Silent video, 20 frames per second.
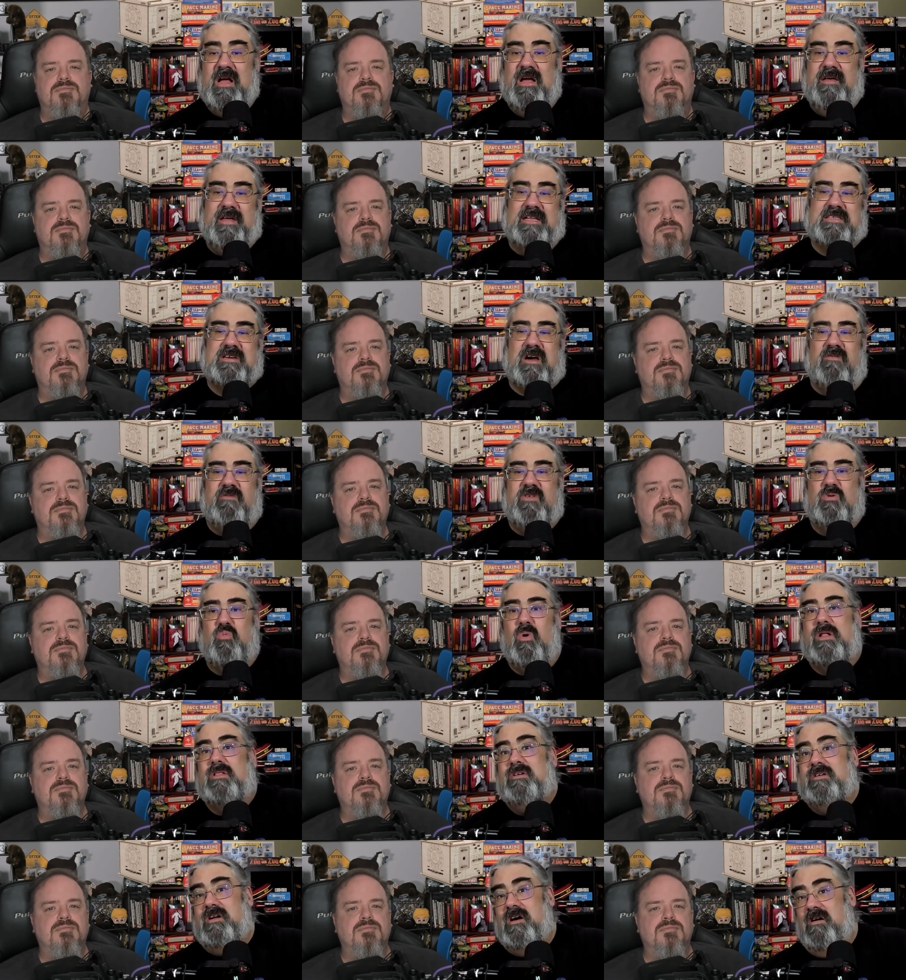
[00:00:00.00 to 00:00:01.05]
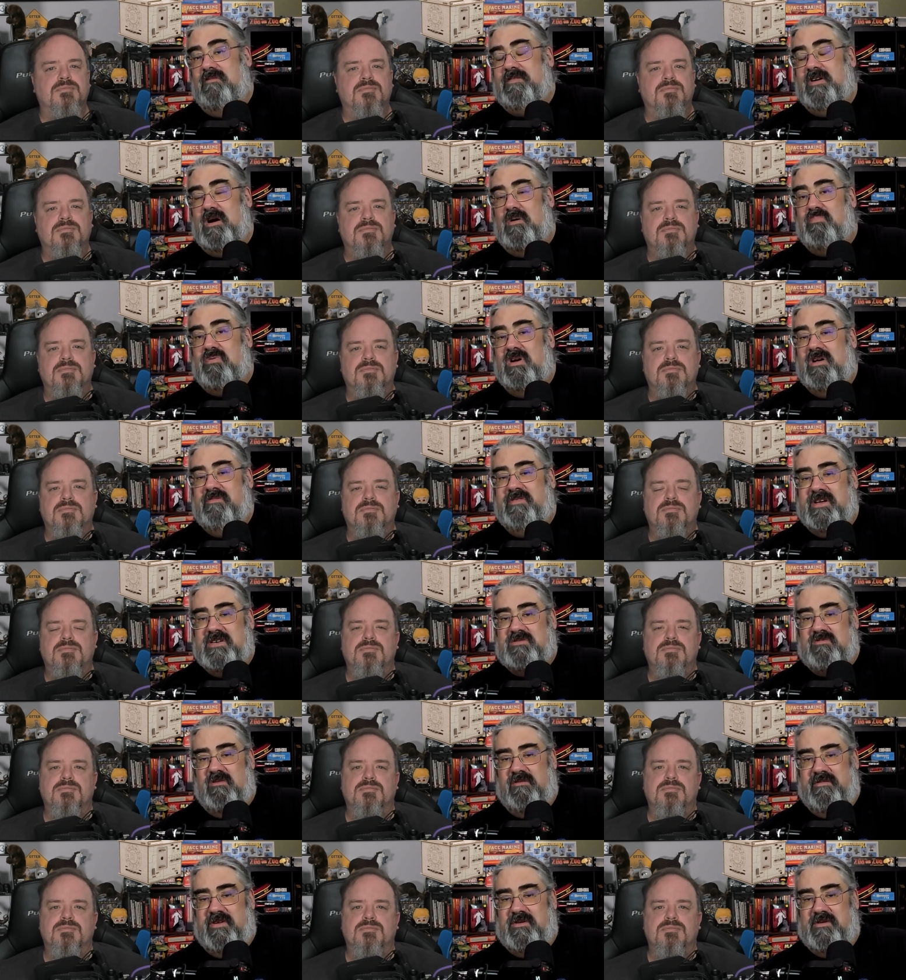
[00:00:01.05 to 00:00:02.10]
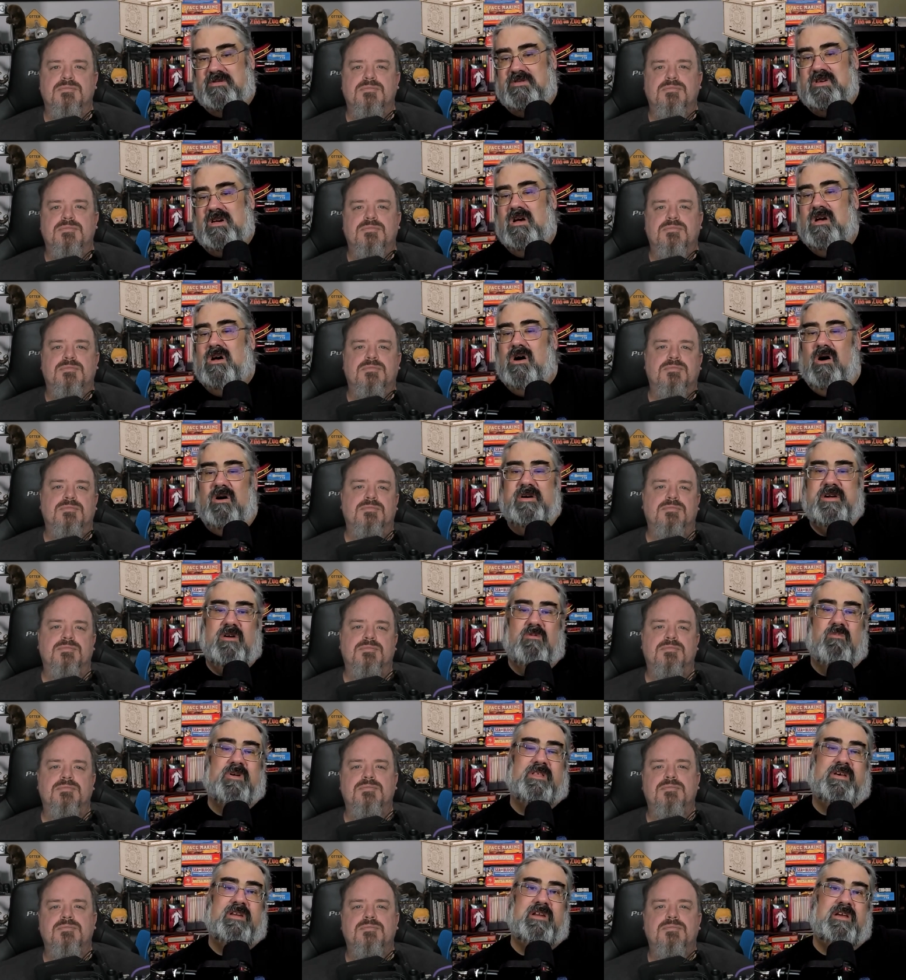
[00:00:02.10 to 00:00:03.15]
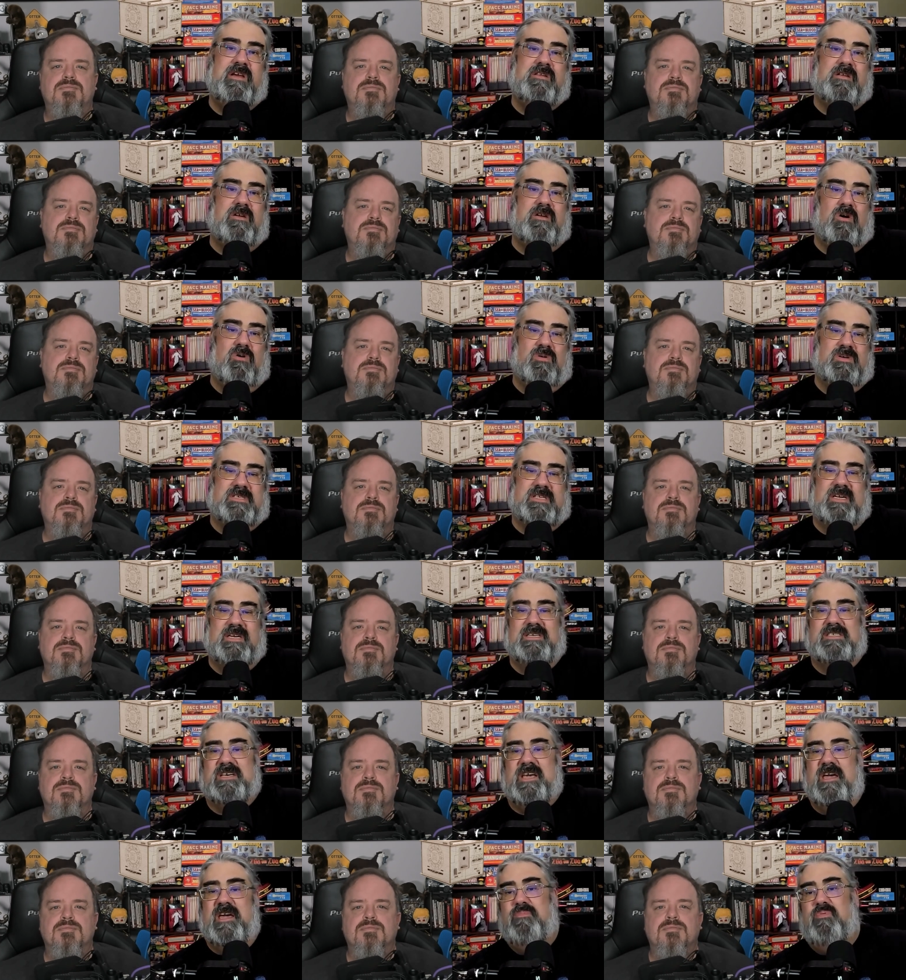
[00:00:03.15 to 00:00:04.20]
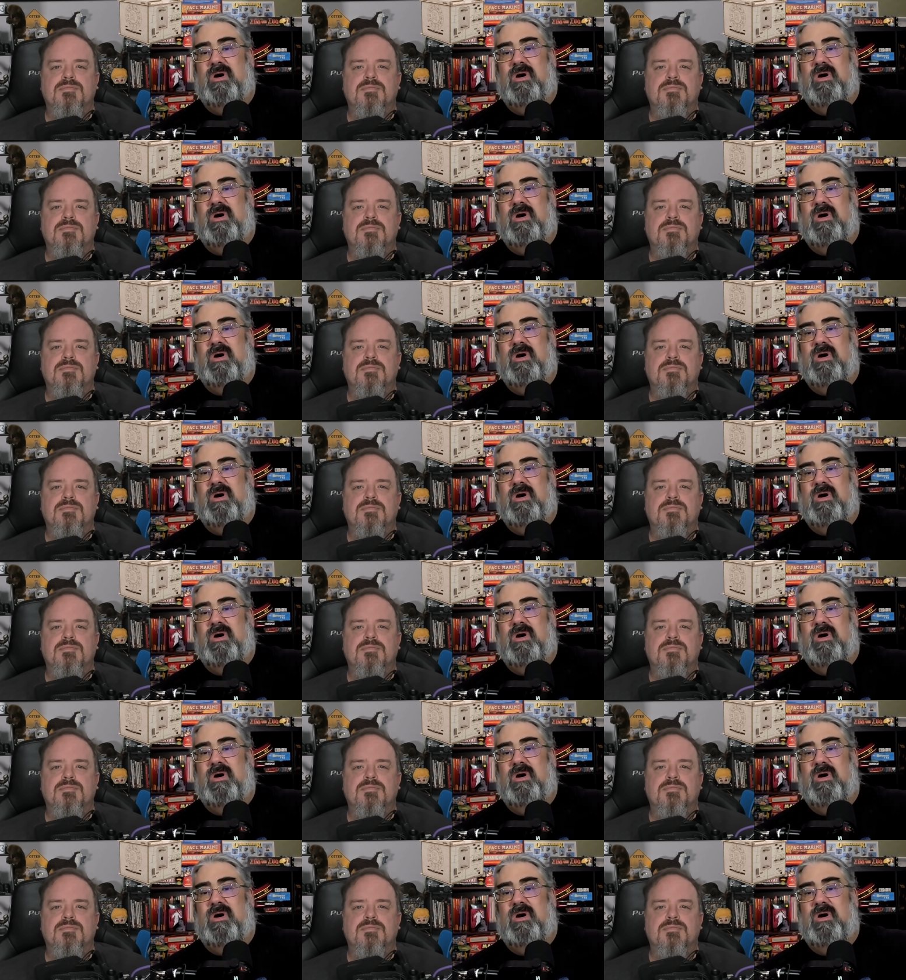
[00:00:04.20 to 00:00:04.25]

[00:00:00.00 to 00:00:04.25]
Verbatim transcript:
Speaker 1: That's covered well enough in our previous reviews. All you really need to know is that Escape